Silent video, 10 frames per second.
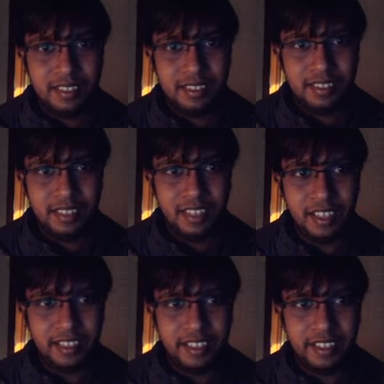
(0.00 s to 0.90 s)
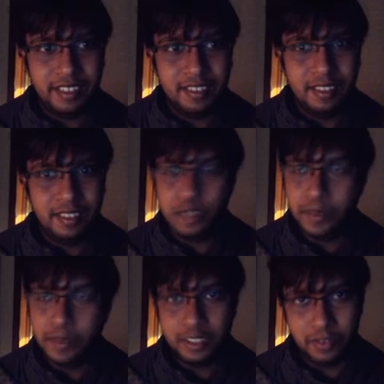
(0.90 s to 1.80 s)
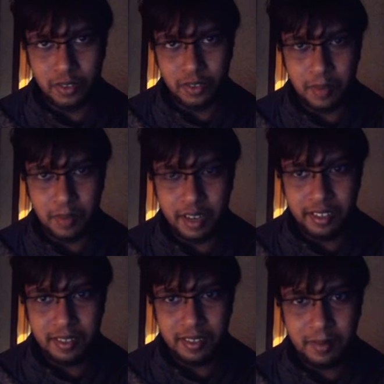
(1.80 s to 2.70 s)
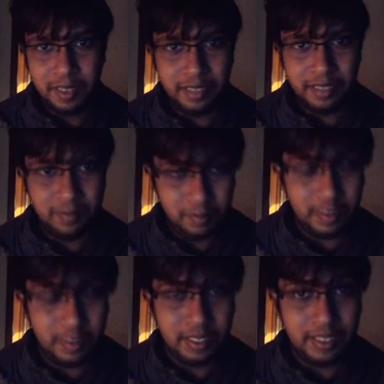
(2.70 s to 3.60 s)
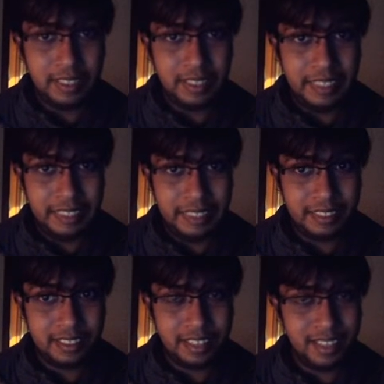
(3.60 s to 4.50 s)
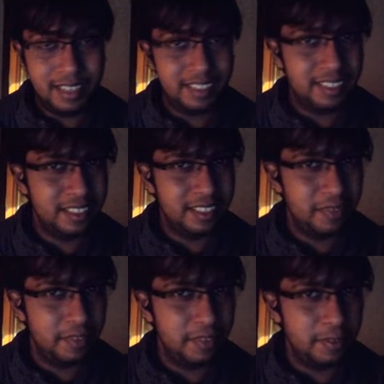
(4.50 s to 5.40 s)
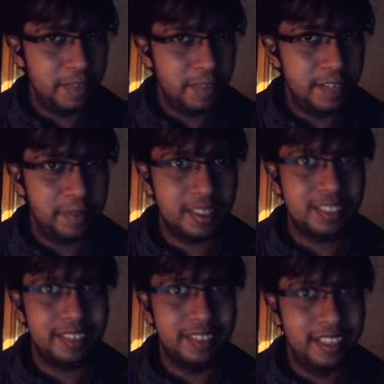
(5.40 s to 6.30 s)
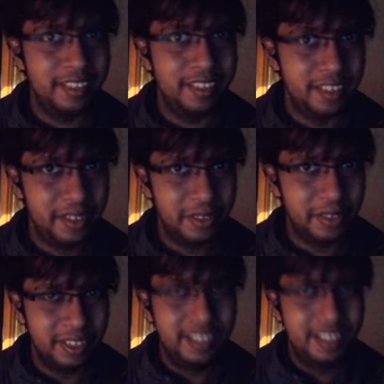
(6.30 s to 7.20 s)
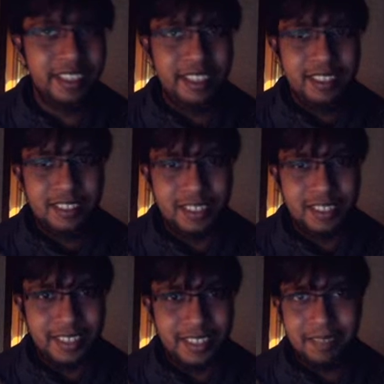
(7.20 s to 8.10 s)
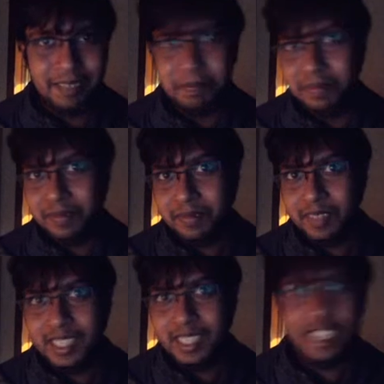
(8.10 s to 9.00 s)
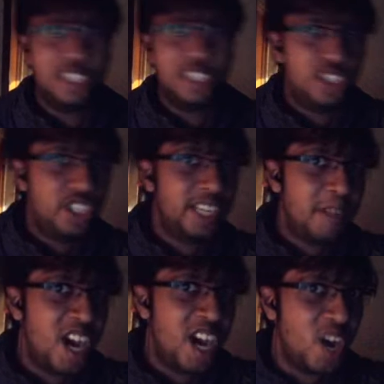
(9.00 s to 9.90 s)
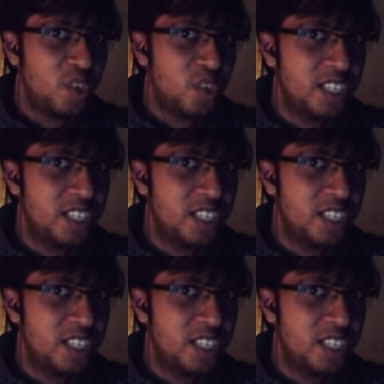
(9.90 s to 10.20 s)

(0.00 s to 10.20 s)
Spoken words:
The coloring, drawings, of course, is mine. His style is a little different from mine, but it's really, really good. So yeah, check him out.